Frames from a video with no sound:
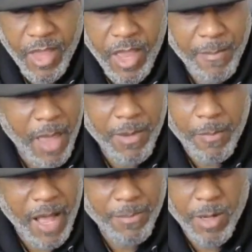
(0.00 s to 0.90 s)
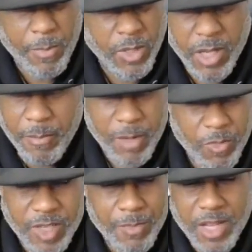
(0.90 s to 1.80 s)
And maybe it popped up on their
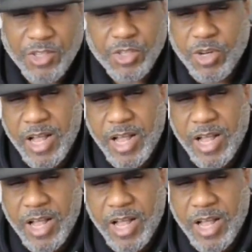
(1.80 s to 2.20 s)
members. I'm not sure